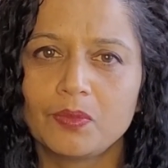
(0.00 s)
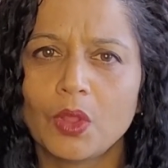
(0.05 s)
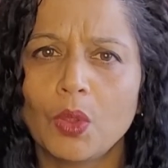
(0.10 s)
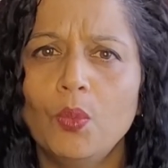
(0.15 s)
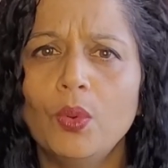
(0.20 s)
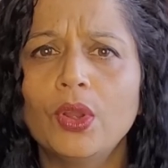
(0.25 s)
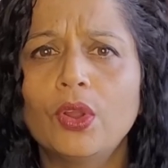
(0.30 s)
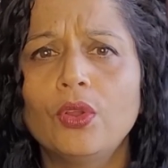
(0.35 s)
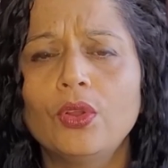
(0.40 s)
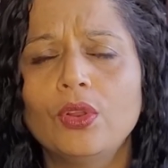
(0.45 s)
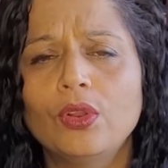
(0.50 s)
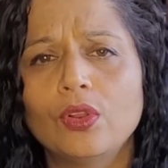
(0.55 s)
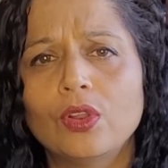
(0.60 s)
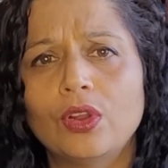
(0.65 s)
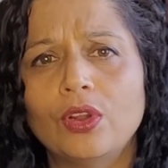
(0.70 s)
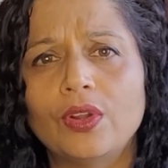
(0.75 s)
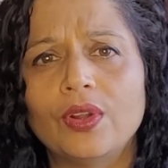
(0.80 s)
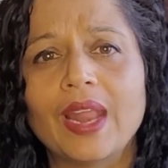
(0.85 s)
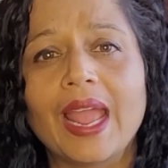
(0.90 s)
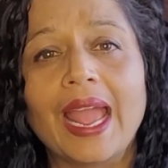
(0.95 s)
We're going to
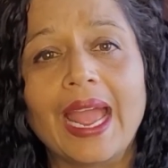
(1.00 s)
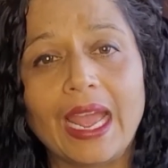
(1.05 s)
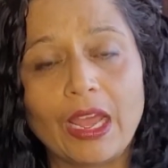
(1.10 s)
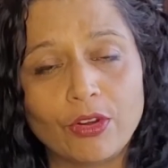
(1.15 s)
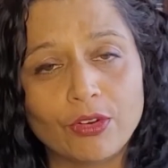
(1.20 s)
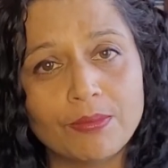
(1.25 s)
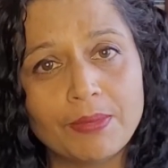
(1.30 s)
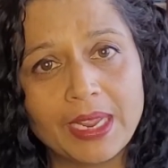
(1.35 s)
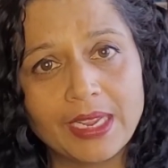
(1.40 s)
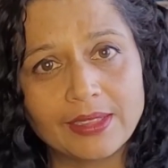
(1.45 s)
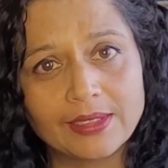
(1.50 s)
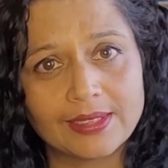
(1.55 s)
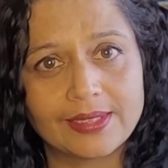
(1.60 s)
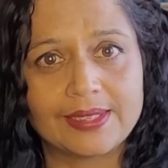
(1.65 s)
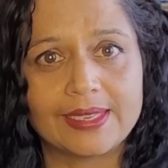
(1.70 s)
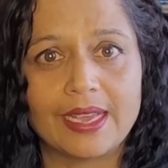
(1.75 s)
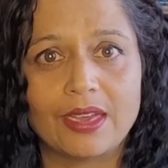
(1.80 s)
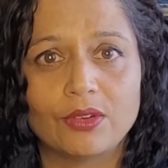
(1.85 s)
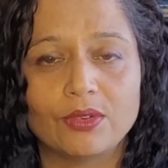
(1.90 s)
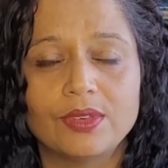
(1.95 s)
learn how to make the
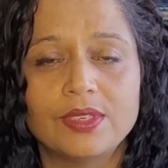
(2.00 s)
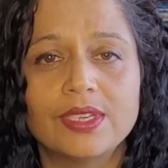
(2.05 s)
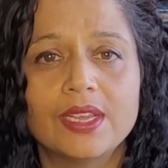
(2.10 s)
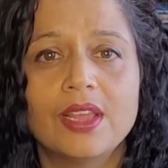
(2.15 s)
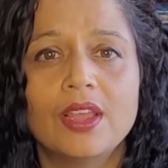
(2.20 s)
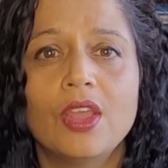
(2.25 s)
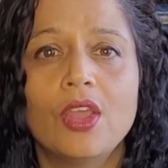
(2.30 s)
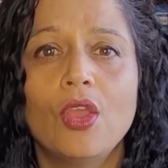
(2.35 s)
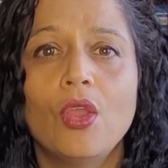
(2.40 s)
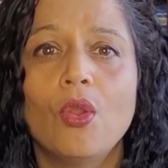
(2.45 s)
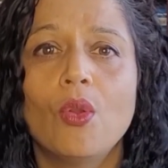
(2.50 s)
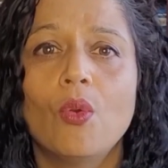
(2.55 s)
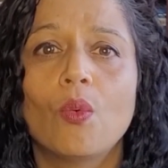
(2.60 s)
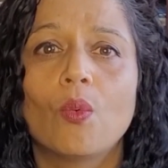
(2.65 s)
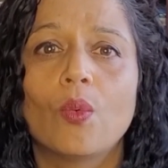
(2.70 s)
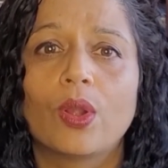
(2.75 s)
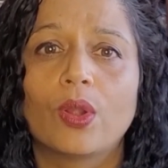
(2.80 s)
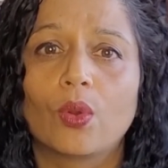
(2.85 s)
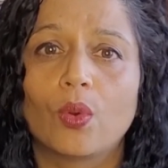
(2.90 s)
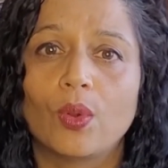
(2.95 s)
sound.
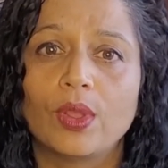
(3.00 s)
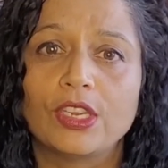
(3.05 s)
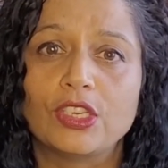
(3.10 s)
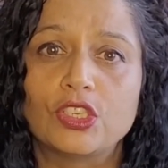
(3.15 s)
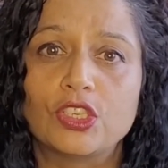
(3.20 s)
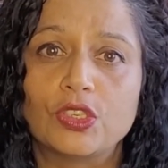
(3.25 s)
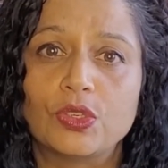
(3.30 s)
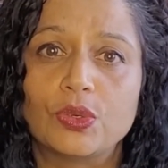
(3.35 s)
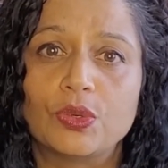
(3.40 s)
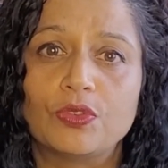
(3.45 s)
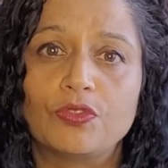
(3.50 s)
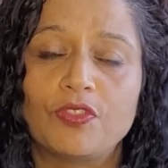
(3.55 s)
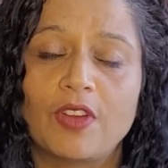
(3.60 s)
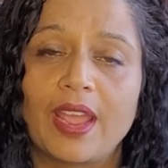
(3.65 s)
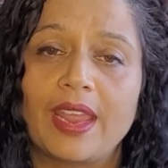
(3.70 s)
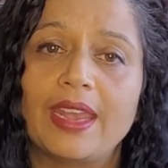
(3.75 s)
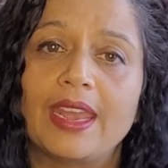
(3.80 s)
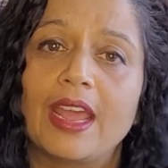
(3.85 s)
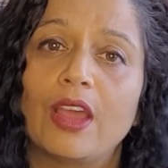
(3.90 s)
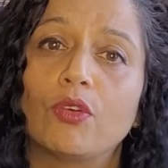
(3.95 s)
We're going to
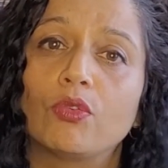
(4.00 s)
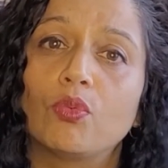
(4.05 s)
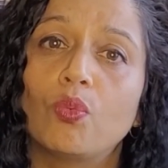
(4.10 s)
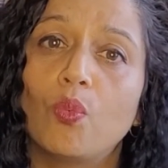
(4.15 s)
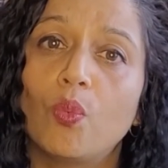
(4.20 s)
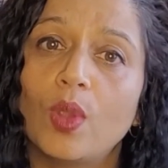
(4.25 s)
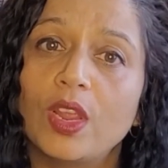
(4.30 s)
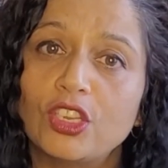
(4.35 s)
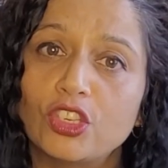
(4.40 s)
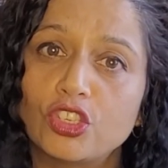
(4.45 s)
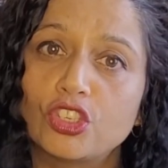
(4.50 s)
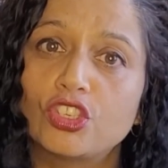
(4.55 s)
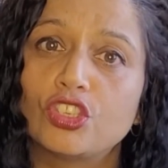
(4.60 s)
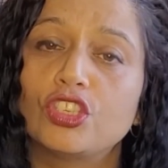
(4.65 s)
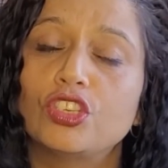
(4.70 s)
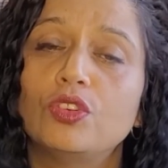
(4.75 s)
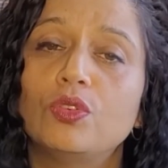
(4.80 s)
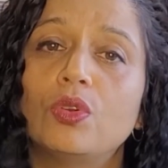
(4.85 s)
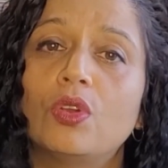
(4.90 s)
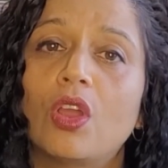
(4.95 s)
find out which
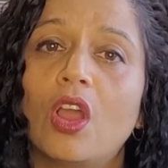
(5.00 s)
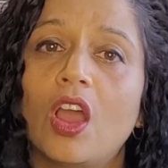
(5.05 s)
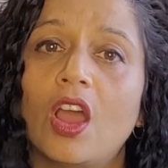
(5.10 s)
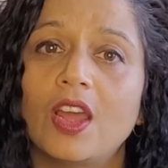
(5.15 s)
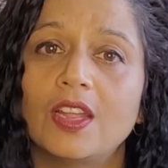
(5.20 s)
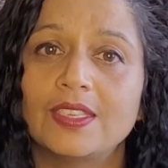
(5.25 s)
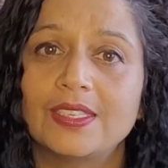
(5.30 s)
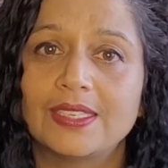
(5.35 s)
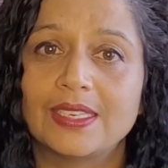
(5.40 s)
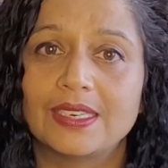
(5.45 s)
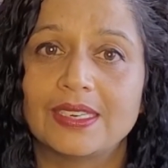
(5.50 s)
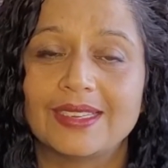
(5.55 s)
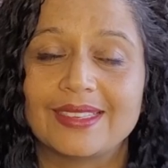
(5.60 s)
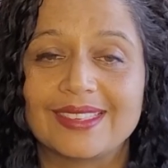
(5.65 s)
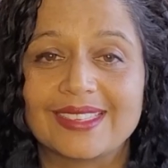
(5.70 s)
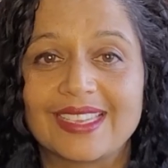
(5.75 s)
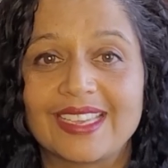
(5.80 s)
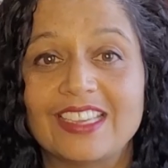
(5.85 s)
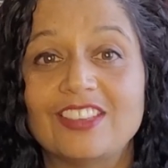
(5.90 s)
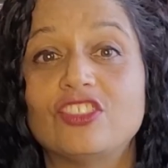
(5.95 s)
two
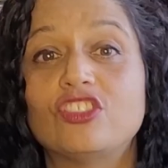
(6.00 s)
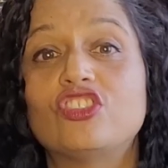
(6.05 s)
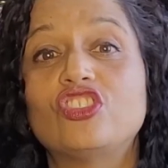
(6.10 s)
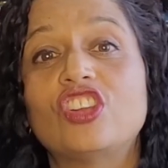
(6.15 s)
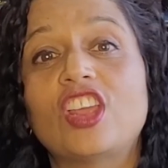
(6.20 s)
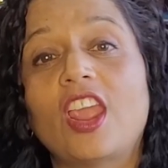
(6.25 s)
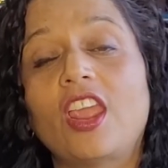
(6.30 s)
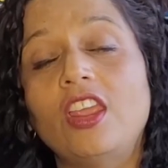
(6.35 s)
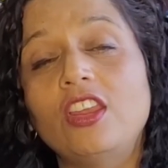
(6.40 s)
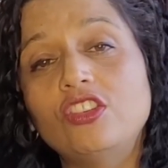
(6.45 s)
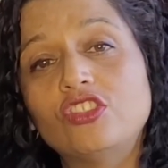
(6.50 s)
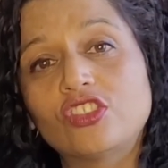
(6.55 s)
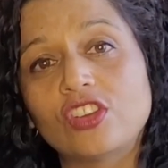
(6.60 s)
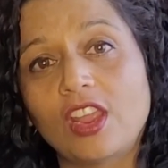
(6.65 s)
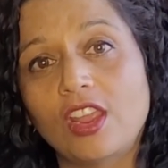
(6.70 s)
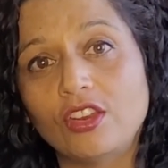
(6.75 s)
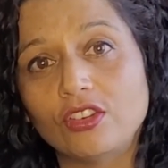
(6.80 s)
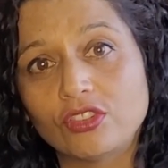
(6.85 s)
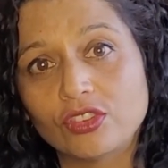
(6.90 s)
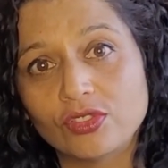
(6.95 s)
consonants can
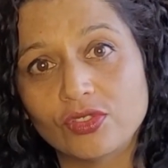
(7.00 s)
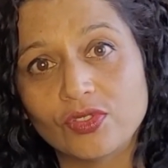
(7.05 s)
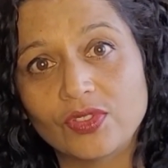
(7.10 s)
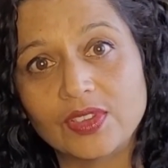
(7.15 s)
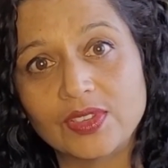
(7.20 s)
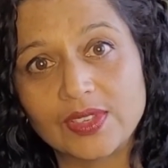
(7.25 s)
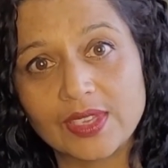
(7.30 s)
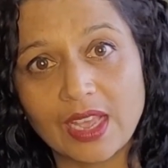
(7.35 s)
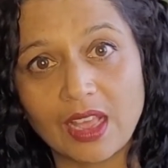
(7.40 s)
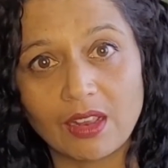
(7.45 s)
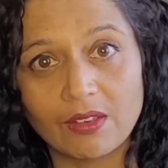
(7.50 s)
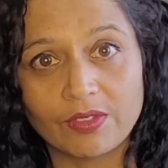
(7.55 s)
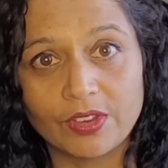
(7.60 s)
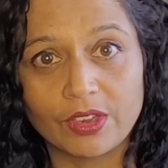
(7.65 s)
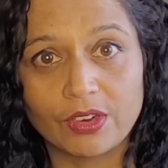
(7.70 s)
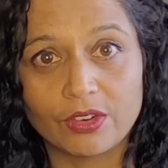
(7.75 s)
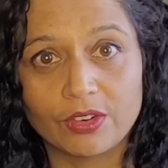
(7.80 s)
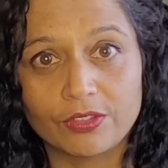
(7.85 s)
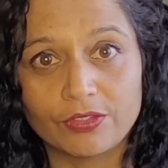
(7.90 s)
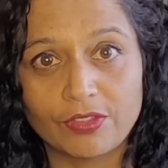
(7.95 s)
change into this
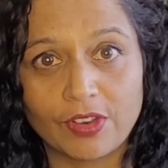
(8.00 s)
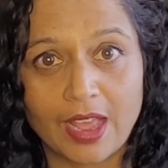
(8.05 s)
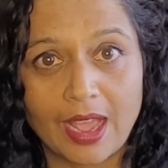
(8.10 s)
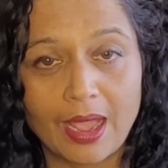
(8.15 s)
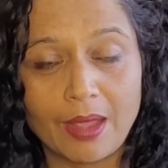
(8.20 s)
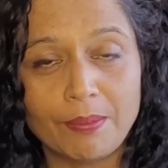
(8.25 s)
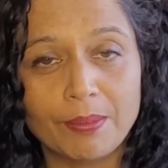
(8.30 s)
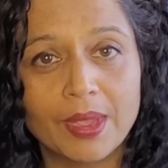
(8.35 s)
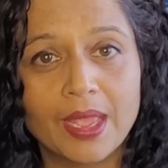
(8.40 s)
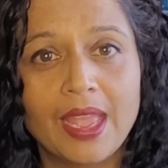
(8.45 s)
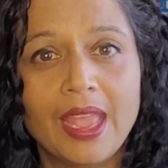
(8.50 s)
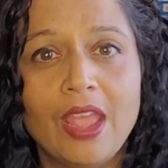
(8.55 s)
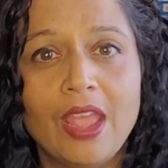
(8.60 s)
alveolar flap.